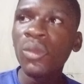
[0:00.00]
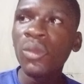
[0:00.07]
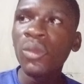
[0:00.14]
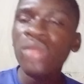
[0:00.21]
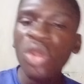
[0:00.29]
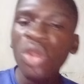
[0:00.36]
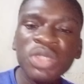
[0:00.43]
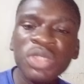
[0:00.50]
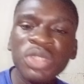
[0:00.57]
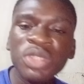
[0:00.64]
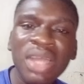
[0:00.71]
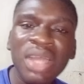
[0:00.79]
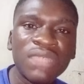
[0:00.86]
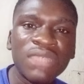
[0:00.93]

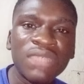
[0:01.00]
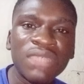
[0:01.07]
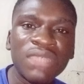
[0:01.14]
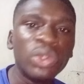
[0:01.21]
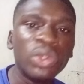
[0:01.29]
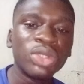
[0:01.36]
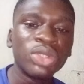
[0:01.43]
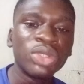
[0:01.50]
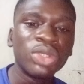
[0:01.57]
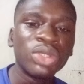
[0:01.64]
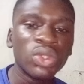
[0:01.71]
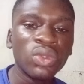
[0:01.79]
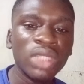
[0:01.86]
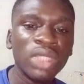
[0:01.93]
optimize it for YouTube Shorts
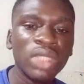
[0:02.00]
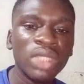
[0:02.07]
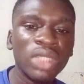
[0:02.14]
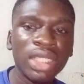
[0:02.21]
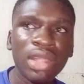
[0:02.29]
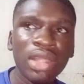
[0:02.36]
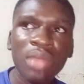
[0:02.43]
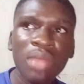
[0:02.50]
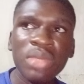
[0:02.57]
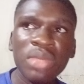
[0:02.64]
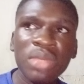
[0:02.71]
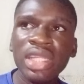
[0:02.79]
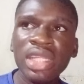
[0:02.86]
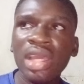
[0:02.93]
only. Meaning,
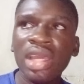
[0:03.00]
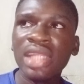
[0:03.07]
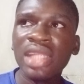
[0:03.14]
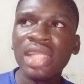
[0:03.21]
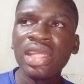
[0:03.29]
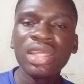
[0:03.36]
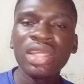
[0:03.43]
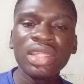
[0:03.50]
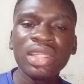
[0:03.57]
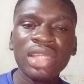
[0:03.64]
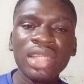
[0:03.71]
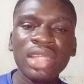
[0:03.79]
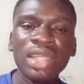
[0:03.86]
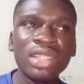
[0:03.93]
I think the
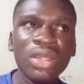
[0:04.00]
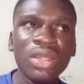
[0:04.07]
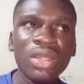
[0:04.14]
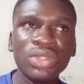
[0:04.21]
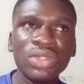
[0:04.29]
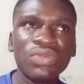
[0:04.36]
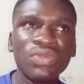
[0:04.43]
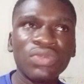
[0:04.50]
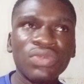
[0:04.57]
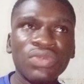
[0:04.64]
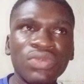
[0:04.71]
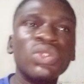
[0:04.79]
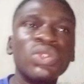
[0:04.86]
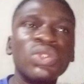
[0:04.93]
ideal thing for you to
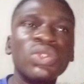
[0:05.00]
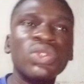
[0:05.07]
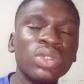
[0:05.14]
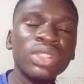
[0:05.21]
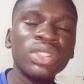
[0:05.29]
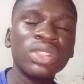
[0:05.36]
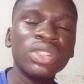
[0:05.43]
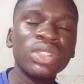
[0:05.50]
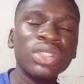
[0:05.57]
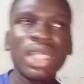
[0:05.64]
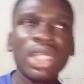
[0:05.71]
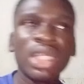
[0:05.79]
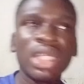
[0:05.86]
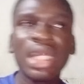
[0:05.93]
do is you can add
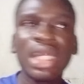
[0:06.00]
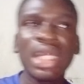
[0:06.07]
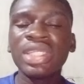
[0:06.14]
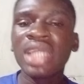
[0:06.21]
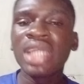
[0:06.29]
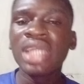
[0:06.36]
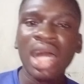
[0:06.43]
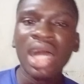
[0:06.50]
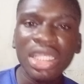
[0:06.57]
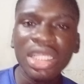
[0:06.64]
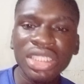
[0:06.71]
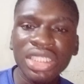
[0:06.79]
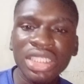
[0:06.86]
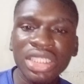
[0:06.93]
the
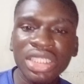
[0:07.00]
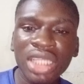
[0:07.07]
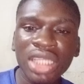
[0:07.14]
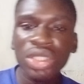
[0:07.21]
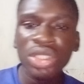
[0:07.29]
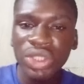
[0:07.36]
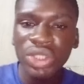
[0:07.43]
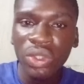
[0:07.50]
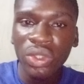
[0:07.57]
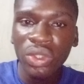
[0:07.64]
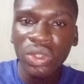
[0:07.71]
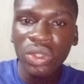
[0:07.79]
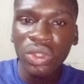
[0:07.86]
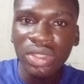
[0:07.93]
hashtag short in
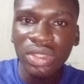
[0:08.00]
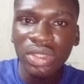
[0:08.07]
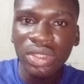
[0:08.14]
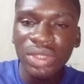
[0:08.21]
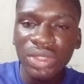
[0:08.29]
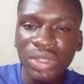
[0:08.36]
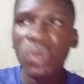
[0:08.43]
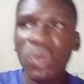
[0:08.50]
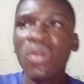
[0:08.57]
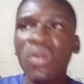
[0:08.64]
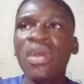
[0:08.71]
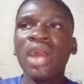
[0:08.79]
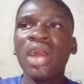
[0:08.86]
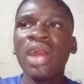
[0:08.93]
your title,
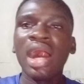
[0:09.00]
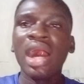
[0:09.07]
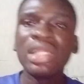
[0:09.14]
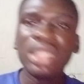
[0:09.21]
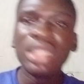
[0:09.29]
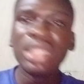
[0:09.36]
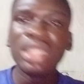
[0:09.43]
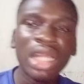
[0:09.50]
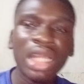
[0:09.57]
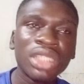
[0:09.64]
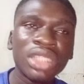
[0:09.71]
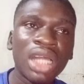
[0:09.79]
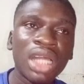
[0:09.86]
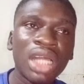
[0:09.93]
add the
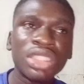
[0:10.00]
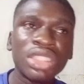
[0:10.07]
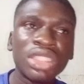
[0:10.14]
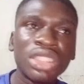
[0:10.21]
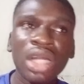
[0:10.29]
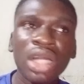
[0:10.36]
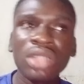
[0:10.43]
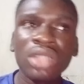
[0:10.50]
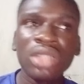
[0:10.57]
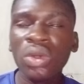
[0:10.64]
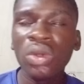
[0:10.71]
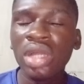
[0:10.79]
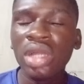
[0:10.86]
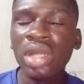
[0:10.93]
hashtag
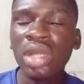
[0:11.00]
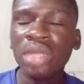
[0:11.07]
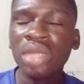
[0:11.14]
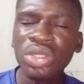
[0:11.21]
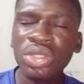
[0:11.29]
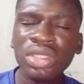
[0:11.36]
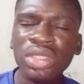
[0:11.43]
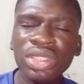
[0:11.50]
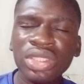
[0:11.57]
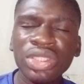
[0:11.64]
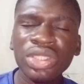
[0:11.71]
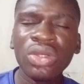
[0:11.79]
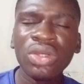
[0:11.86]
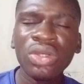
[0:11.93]
short in
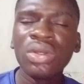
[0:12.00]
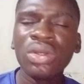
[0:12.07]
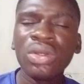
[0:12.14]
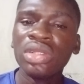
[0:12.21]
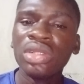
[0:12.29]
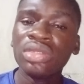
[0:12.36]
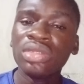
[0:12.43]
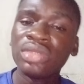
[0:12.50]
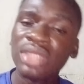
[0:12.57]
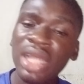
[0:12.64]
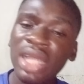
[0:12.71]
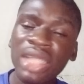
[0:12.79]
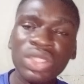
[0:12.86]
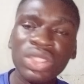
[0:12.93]
your
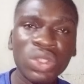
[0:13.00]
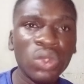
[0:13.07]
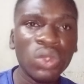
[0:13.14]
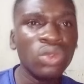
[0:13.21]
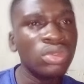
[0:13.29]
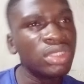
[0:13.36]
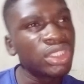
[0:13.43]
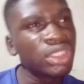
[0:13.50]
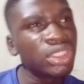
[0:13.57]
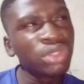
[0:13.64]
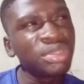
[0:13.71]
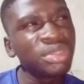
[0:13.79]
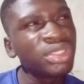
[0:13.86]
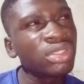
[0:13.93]
title,
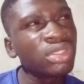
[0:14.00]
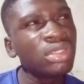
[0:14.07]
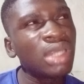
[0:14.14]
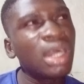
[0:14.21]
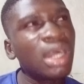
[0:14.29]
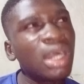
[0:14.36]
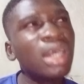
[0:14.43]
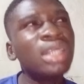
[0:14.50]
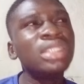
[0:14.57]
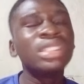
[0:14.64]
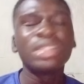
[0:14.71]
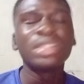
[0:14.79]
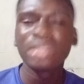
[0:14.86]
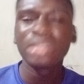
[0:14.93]
description, and
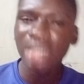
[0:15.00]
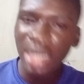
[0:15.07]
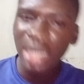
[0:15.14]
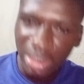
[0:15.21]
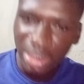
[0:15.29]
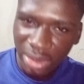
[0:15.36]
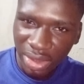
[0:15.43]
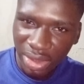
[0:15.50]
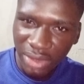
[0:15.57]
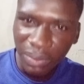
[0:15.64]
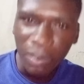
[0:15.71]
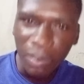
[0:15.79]
tags.